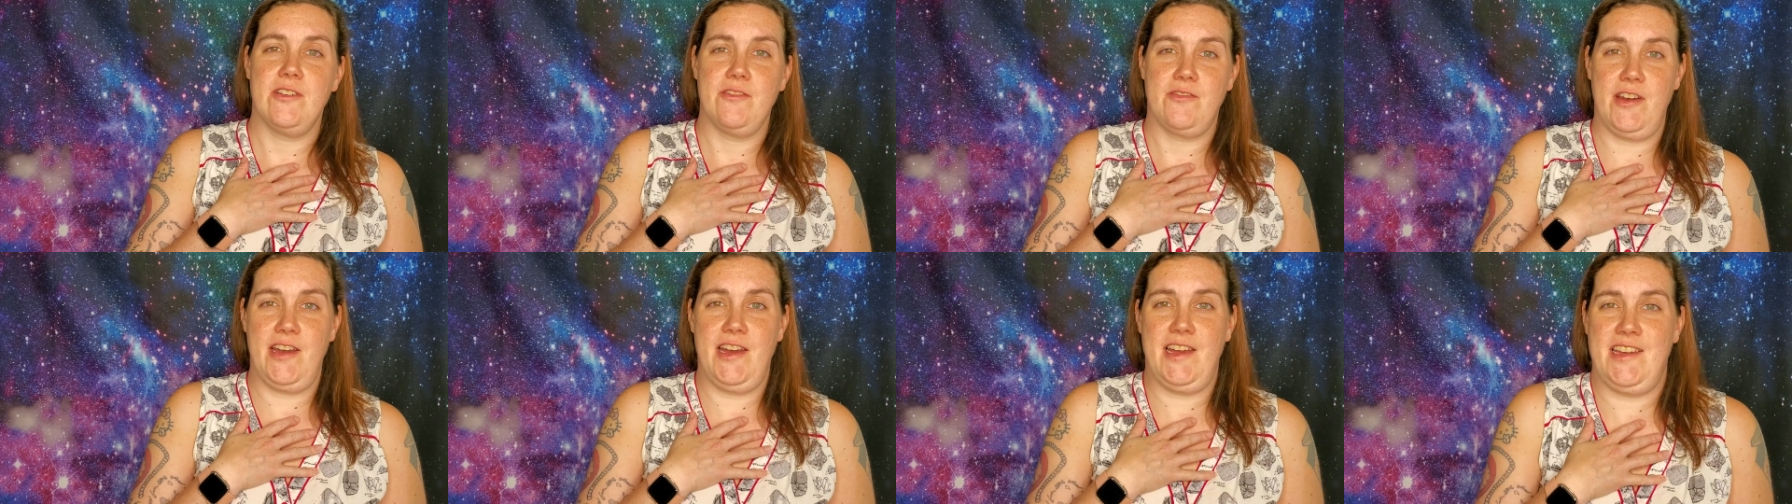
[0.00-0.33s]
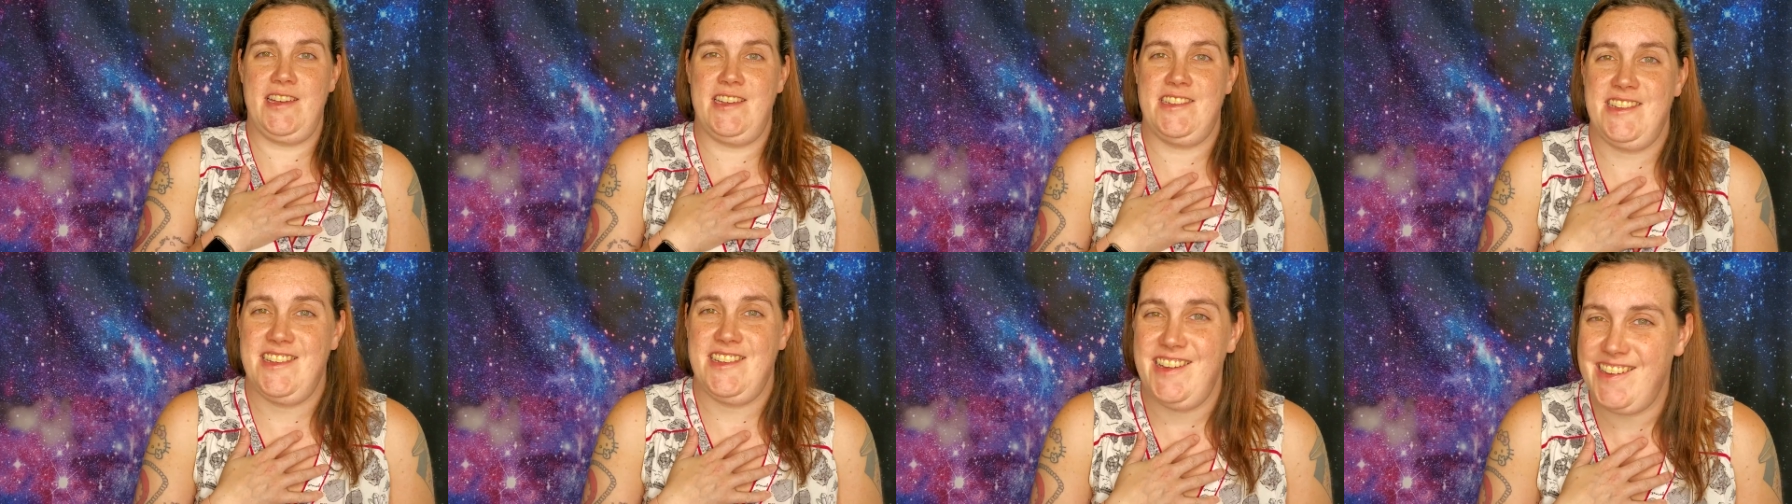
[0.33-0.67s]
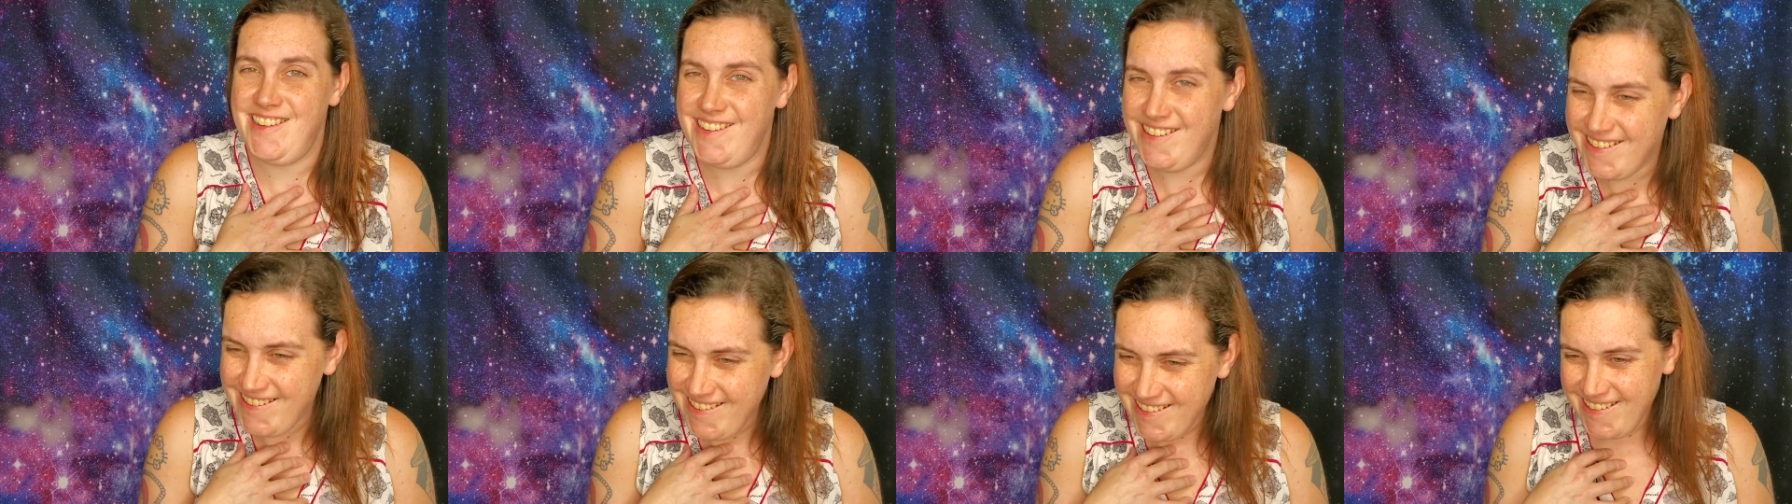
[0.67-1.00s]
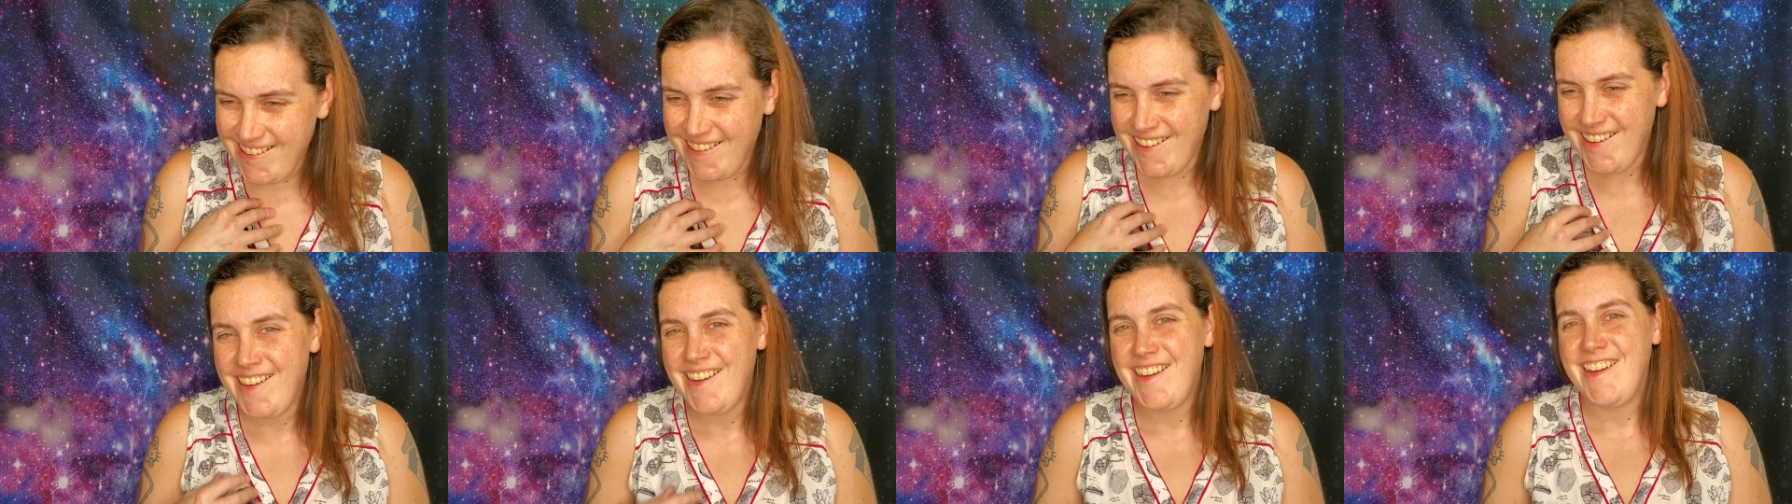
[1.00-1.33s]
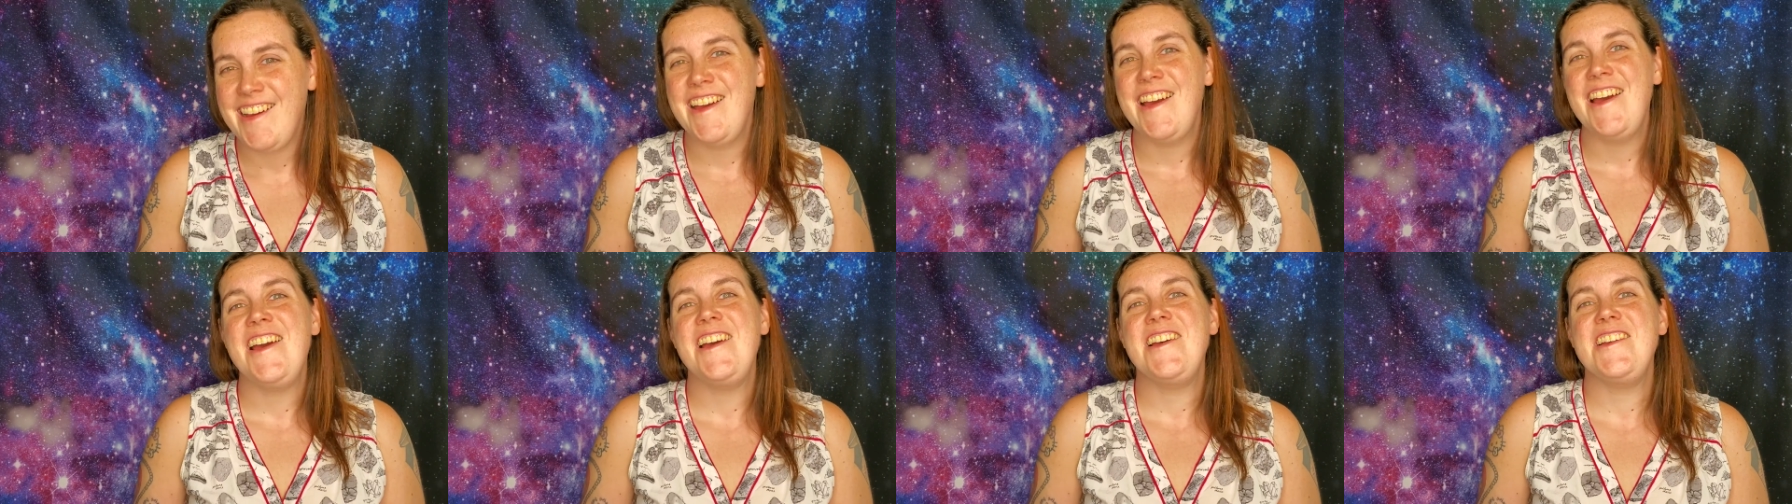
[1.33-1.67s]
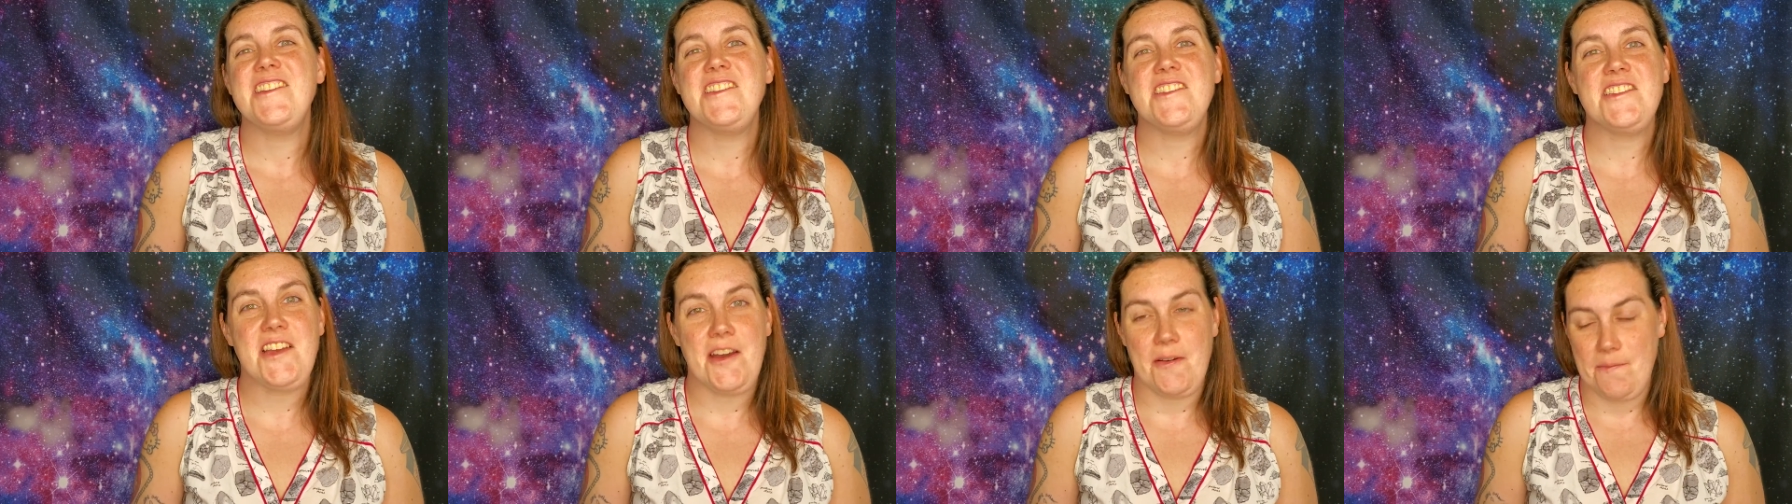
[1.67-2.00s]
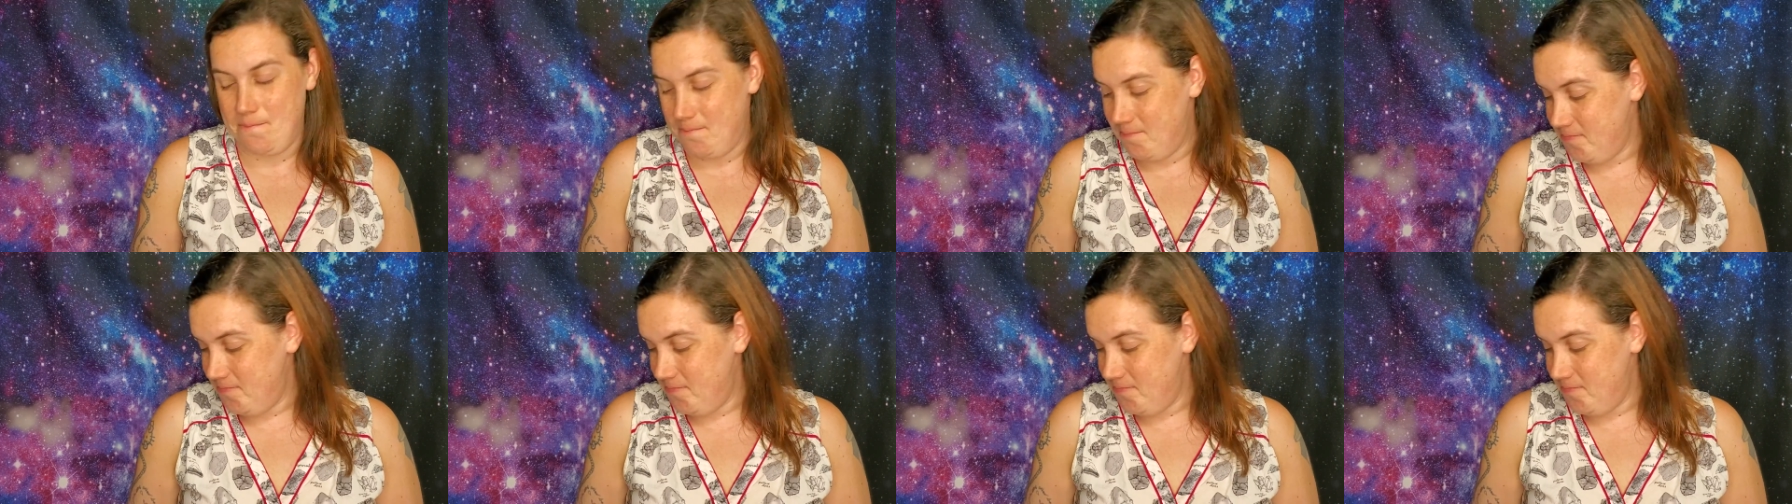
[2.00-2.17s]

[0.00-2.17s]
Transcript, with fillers: advice. so